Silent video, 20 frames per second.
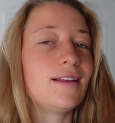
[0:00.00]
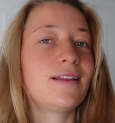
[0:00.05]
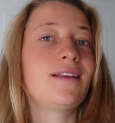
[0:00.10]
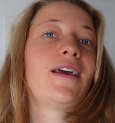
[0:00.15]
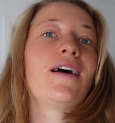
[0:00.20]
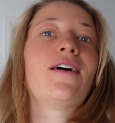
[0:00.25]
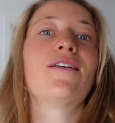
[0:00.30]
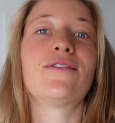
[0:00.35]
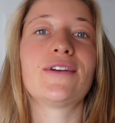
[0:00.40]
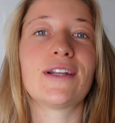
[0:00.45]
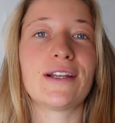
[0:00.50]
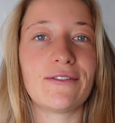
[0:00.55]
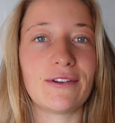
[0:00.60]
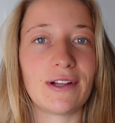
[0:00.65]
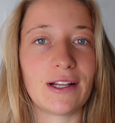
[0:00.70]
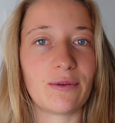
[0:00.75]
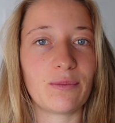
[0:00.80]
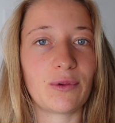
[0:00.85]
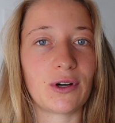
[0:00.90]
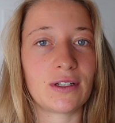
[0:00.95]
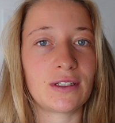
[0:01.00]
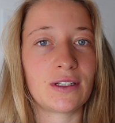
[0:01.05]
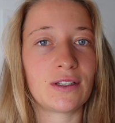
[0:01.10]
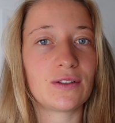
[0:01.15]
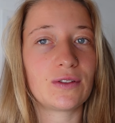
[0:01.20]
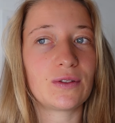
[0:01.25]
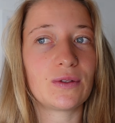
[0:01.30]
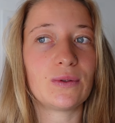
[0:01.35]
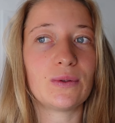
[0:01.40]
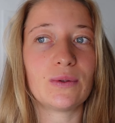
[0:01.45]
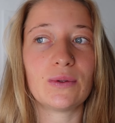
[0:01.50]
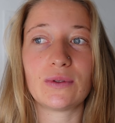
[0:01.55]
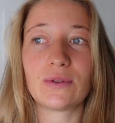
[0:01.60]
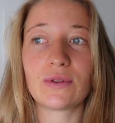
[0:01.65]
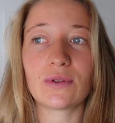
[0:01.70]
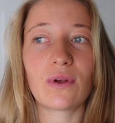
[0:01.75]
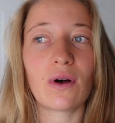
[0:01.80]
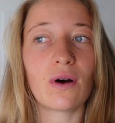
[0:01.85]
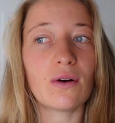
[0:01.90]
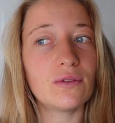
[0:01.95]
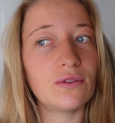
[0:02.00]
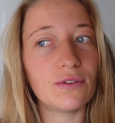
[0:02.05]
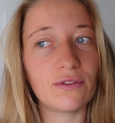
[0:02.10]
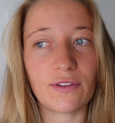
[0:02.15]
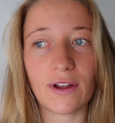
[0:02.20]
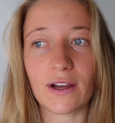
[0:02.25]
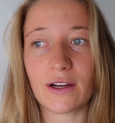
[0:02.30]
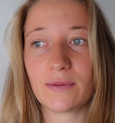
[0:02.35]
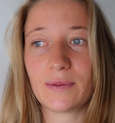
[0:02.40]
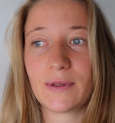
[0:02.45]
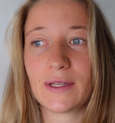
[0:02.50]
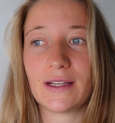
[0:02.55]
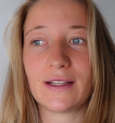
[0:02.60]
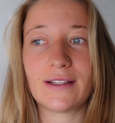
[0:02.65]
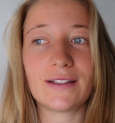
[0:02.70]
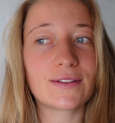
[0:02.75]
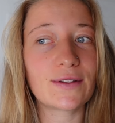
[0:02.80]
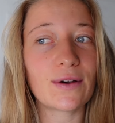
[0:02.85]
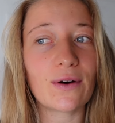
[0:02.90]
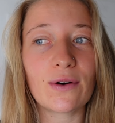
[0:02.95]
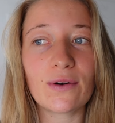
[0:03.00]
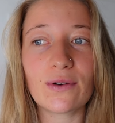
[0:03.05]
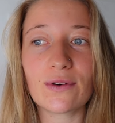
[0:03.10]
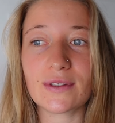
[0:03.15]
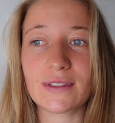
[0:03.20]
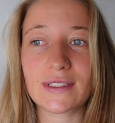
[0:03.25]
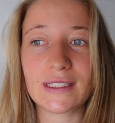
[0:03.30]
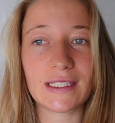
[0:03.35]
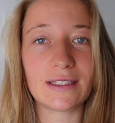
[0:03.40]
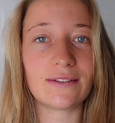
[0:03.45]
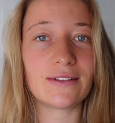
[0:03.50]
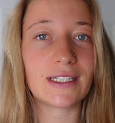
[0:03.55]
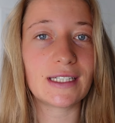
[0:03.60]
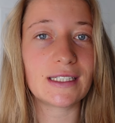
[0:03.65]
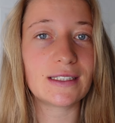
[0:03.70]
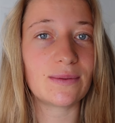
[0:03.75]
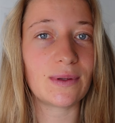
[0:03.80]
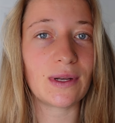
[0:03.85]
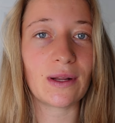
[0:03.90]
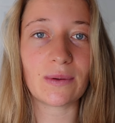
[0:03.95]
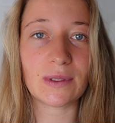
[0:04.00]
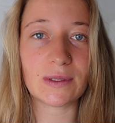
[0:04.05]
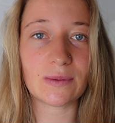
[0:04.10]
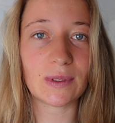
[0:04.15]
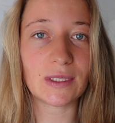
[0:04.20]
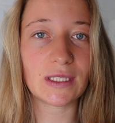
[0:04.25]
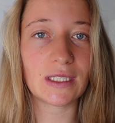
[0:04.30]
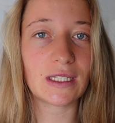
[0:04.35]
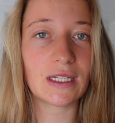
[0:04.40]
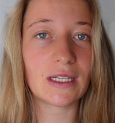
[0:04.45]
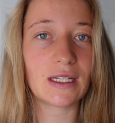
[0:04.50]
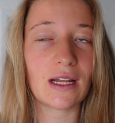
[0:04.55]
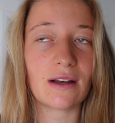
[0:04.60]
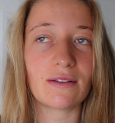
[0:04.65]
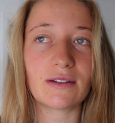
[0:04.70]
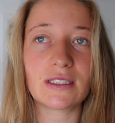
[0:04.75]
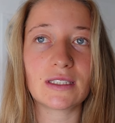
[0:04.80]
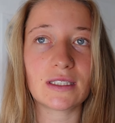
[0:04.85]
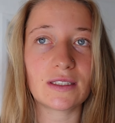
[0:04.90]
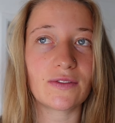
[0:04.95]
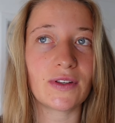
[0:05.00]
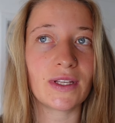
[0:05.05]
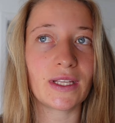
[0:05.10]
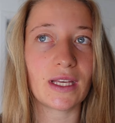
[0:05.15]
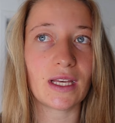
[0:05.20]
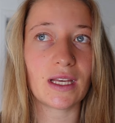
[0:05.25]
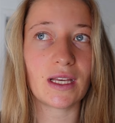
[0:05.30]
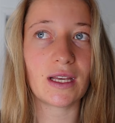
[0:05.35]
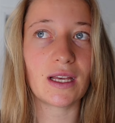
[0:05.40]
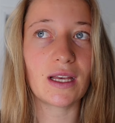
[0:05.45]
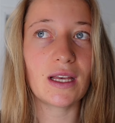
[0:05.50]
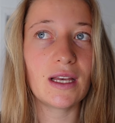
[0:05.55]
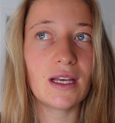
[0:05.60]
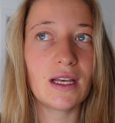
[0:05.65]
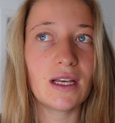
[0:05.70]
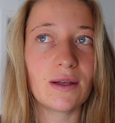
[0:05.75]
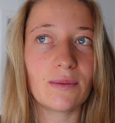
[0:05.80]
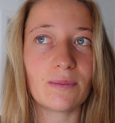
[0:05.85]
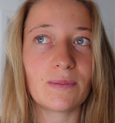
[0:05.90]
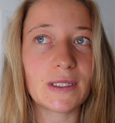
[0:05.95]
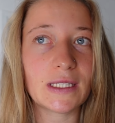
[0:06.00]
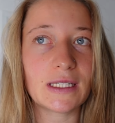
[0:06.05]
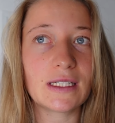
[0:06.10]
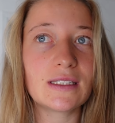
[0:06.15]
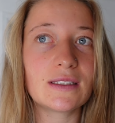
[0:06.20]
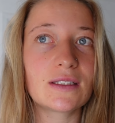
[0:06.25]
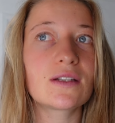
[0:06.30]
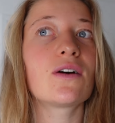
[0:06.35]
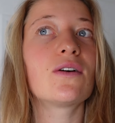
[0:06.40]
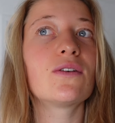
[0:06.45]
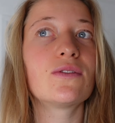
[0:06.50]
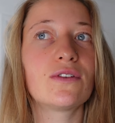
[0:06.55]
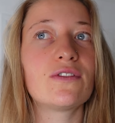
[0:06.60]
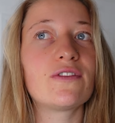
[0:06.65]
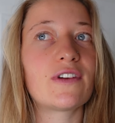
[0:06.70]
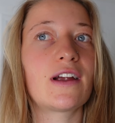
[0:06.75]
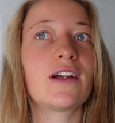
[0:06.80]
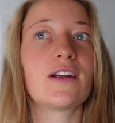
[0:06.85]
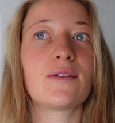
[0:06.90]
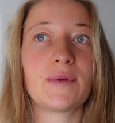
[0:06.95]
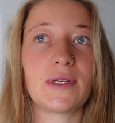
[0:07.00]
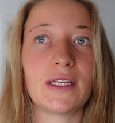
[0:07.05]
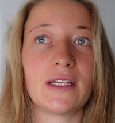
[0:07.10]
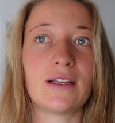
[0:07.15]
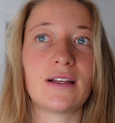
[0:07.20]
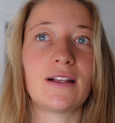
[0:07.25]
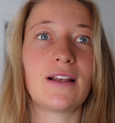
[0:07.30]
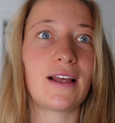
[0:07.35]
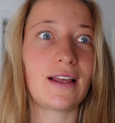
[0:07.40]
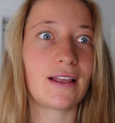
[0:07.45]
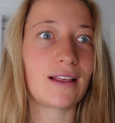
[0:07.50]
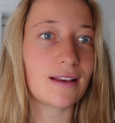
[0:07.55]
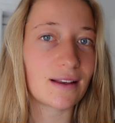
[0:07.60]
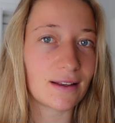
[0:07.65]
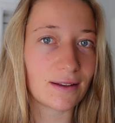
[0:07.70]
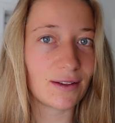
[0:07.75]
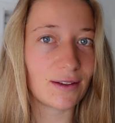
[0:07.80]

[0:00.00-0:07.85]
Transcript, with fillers: yeah, really, really important to, to go to therapy. This whole series, when I was watching it, I was just thinking please go to therapy like